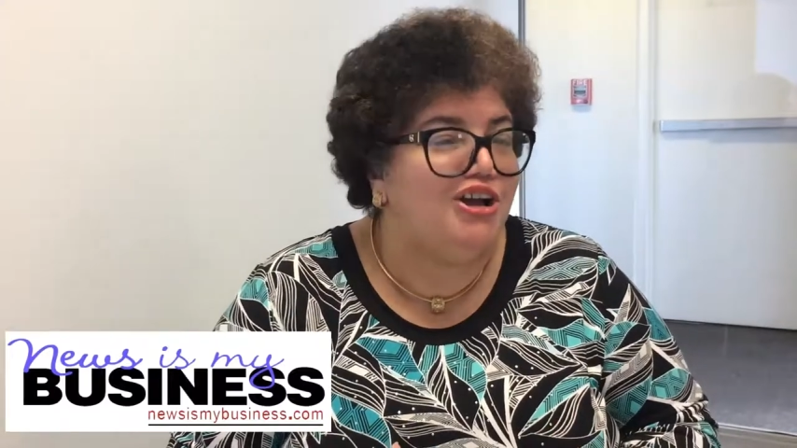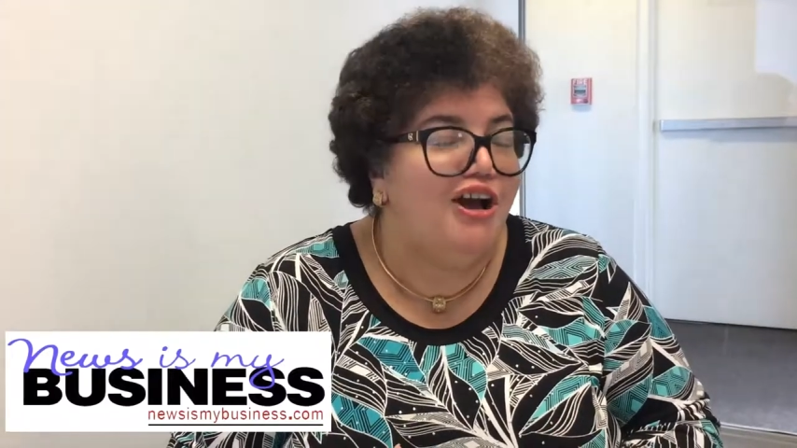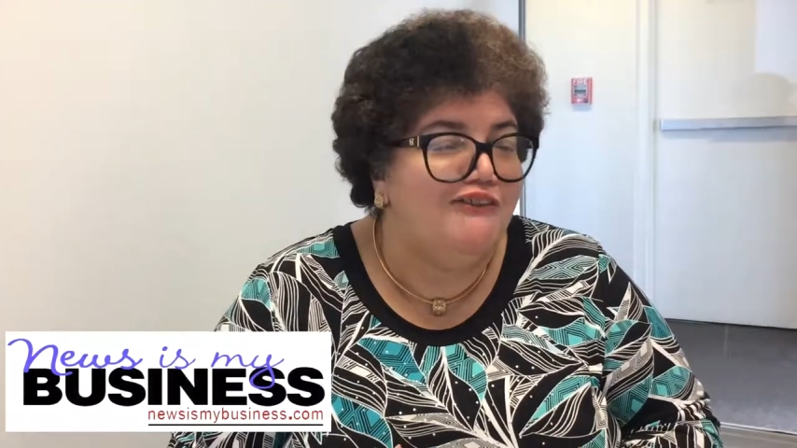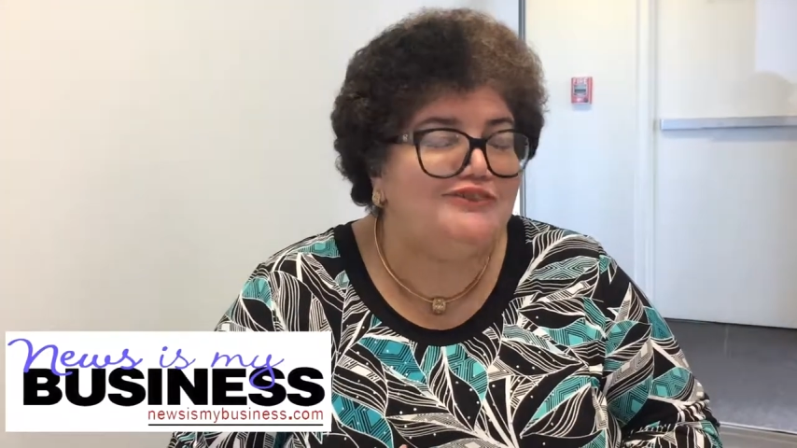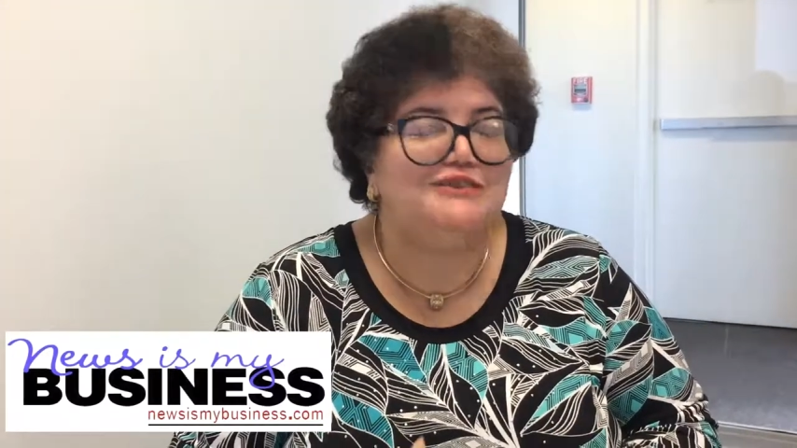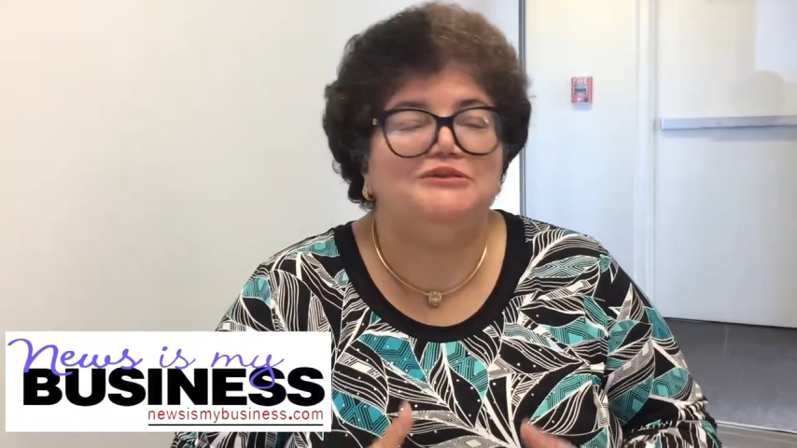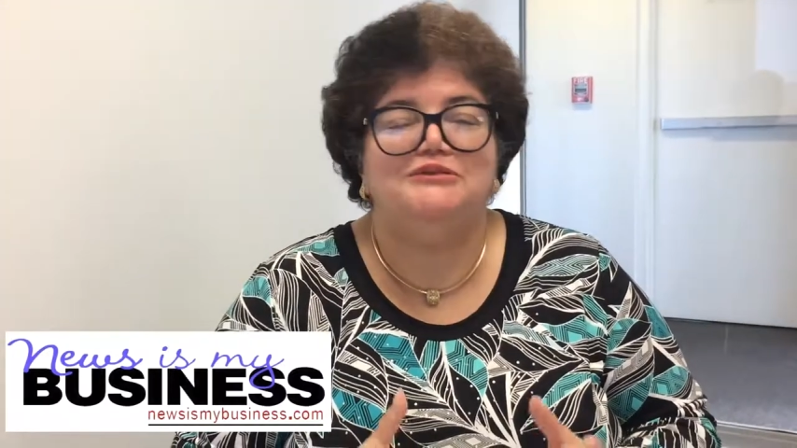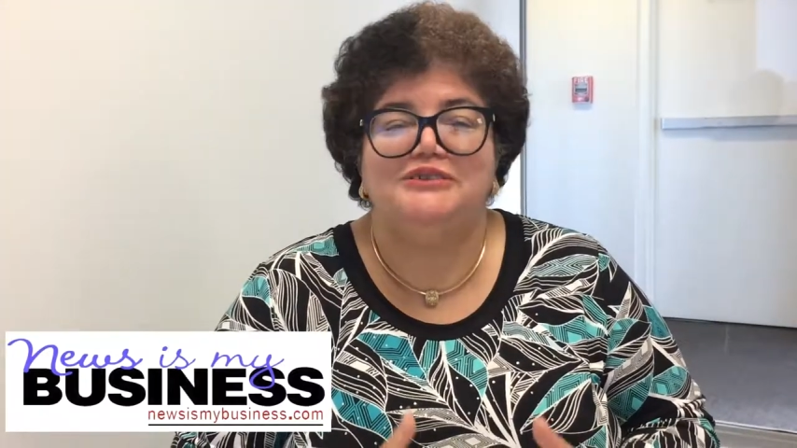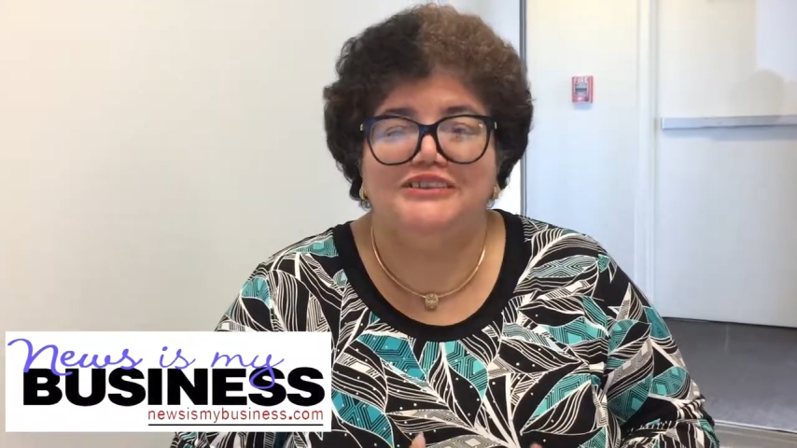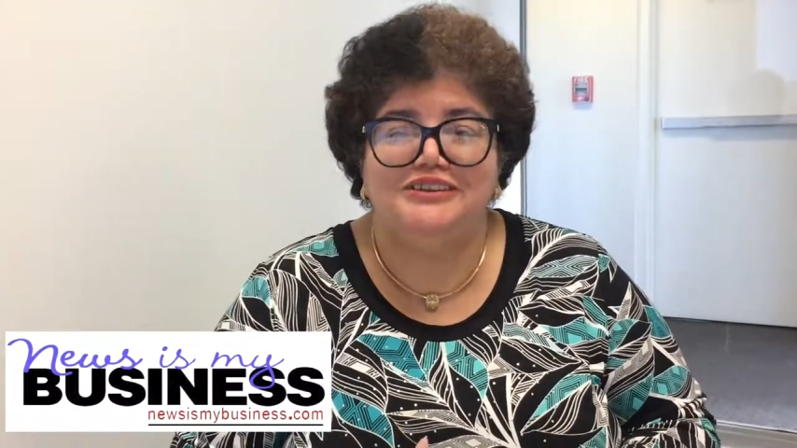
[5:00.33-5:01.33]
comfortable
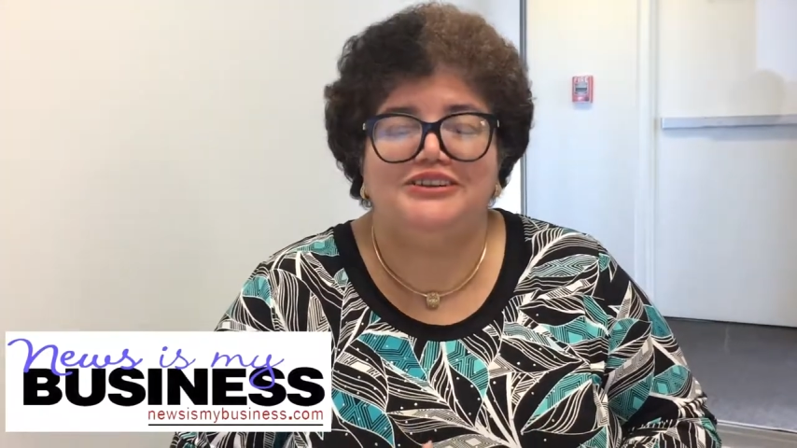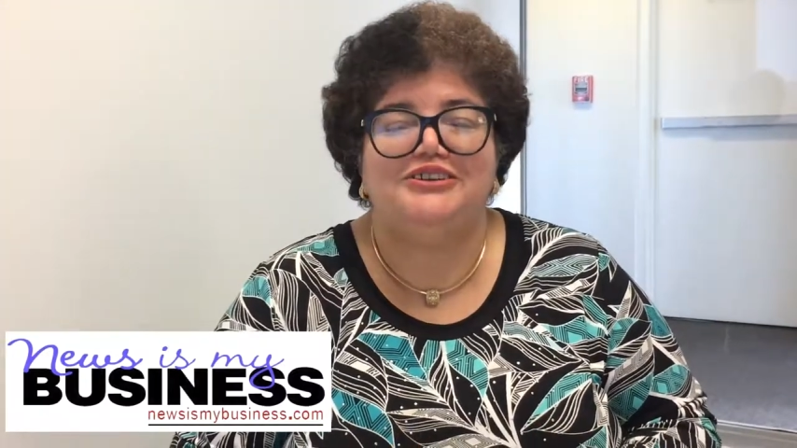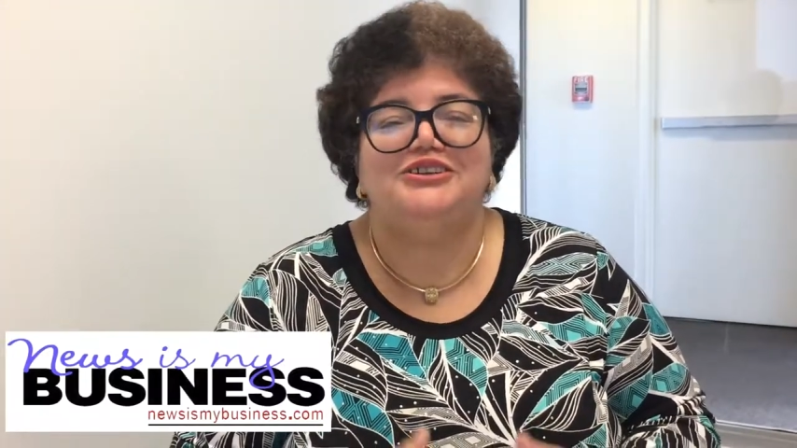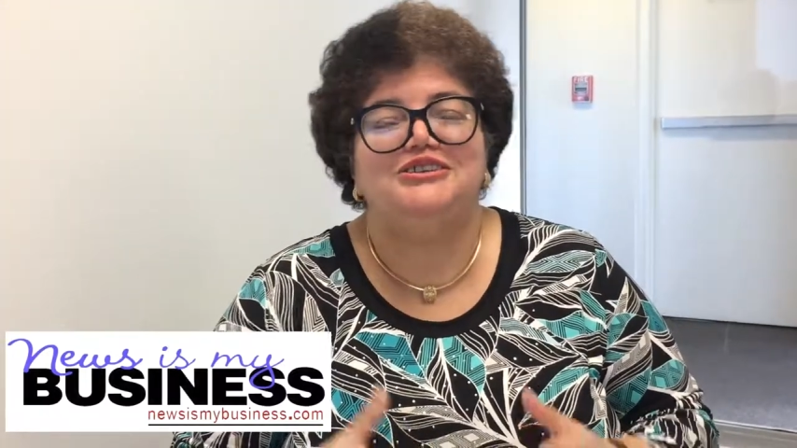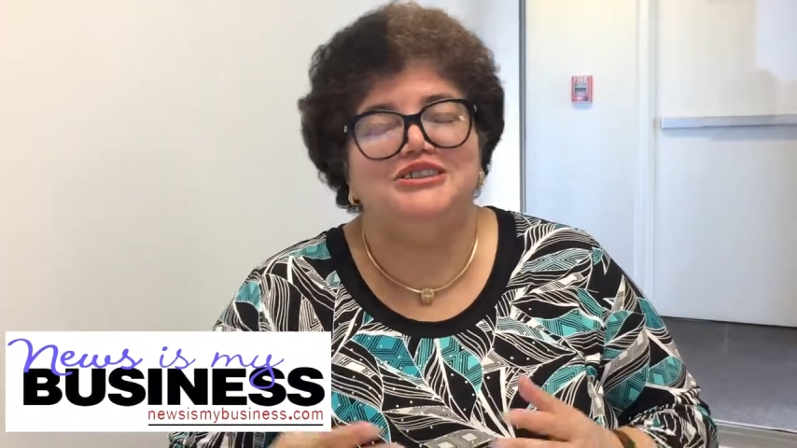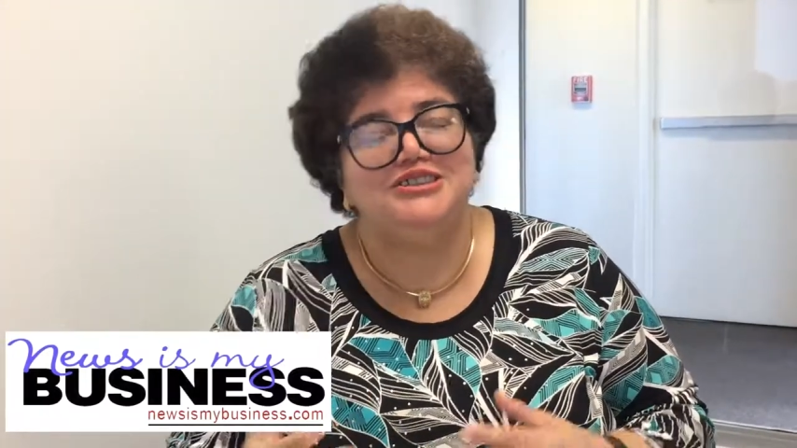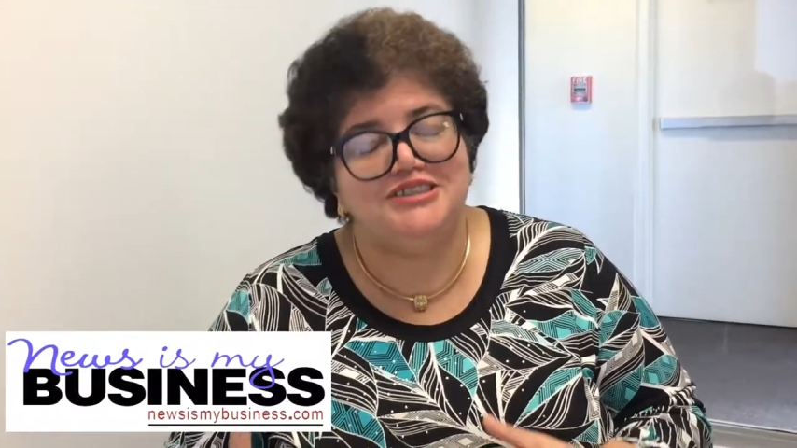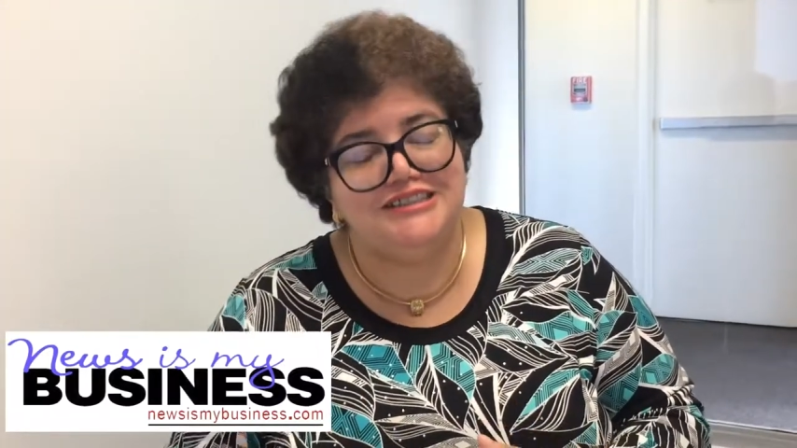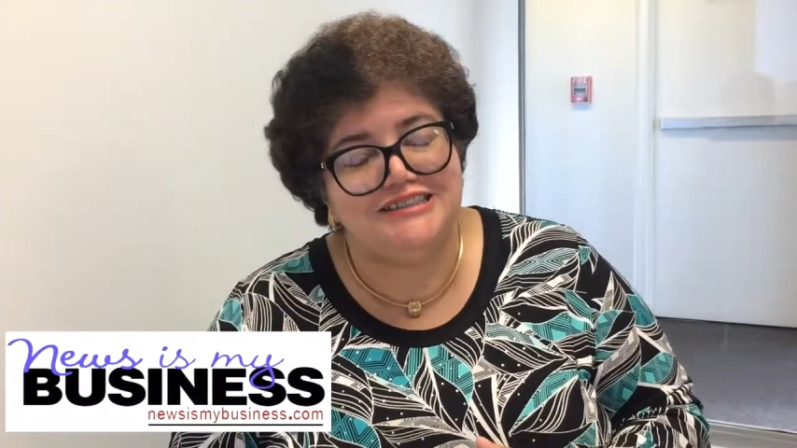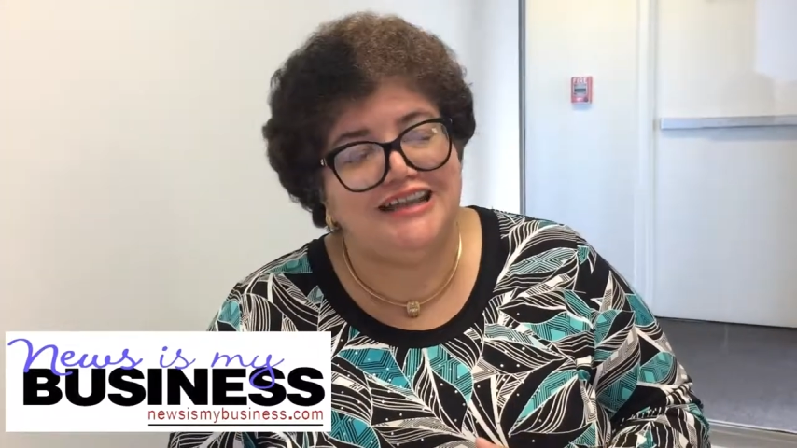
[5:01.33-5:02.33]
with their air conditioning,